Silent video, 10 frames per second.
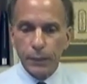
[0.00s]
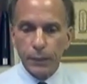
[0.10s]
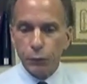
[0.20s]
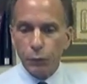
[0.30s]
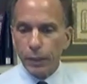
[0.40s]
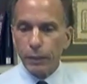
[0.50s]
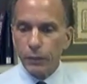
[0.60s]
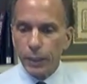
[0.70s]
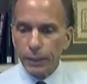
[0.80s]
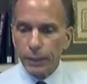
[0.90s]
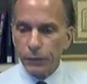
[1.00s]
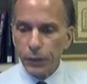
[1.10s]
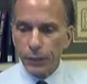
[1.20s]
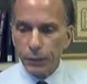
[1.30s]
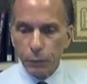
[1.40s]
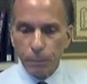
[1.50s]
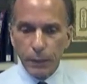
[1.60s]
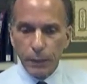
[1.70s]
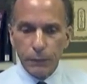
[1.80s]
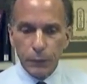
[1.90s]
This trial is not intended to
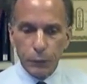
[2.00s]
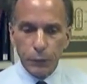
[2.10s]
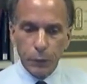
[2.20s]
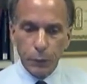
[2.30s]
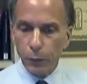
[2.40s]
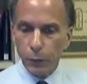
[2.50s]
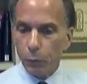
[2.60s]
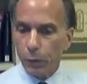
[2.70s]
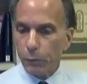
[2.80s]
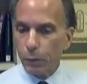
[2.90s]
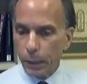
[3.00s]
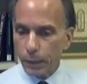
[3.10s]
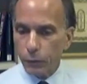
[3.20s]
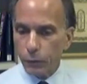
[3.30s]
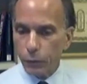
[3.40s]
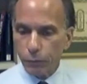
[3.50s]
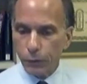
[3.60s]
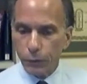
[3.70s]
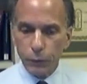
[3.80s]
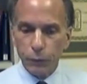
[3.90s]
benefit you, although we will monitor
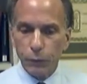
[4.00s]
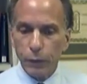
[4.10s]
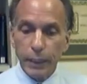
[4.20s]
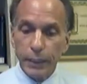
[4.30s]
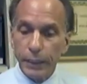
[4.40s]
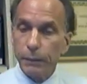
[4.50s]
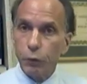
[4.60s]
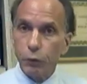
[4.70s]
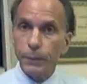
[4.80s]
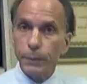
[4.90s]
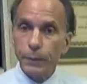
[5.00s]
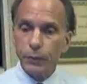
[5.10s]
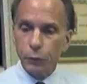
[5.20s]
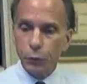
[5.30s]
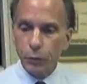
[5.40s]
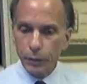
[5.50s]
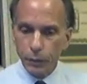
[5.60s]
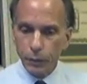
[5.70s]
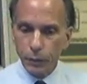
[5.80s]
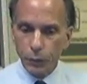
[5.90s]
results for any improvements in your
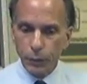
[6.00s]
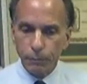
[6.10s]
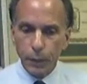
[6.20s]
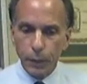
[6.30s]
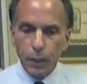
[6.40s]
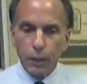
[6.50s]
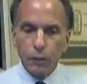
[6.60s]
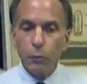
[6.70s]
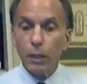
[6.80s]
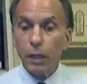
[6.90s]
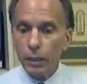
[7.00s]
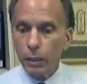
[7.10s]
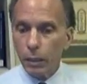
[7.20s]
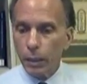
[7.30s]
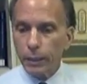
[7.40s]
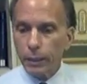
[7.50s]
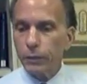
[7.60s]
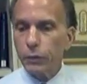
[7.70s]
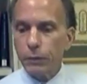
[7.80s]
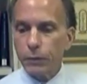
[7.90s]
condition. You are
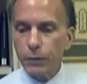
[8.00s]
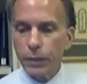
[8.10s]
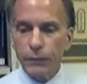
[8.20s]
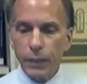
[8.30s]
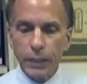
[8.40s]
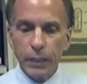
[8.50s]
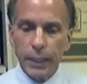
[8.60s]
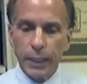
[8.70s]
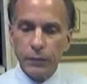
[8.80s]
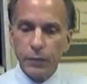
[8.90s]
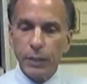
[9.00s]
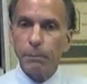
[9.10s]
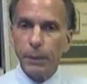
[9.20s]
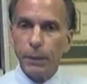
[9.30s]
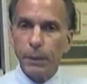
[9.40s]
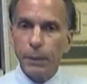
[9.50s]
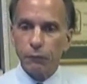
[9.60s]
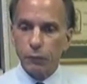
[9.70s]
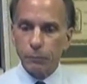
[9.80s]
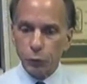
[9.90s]
unlikely to receive any lasting benefit
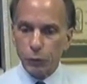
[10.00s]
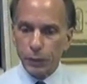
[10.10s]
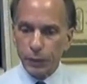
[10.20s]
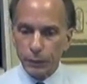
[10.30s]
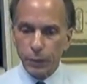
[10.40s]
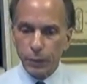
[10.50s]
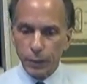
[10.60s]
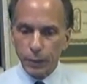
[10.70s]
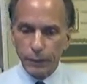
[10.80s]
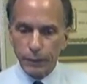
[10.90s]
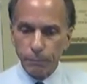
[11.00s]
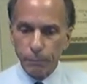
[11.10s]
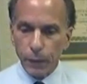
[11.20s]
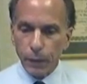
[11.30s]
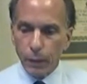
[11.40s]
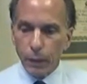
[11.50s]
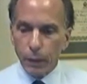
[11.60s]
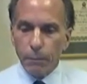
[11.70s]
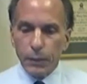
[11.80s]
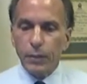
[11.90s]
from joining this study.
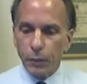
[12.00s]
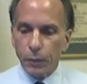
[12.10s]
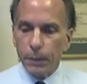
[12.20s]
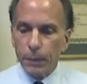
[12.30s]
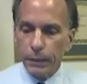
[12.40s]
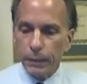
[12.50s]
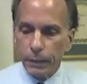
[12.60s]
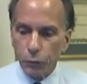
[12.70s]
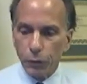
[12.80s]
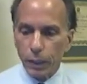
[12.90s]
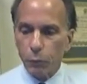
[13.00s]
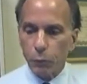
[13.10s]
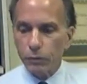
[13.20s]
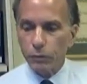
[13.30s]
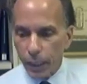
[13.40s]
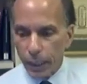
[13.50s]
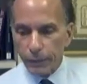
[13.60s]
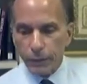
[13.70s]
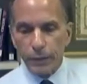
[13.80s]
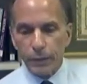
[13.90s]
Participating in this trial will
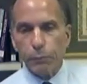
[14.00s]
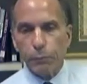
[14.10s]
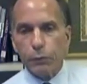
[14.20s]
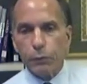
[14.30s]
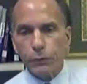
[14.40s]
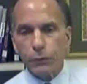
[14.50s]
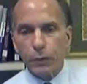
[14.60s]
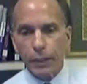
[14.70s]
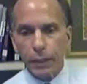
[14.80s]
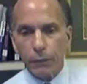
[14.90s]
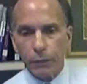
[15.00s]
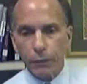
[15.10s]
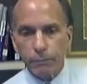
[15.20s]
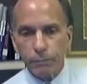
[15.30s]
not improve your health.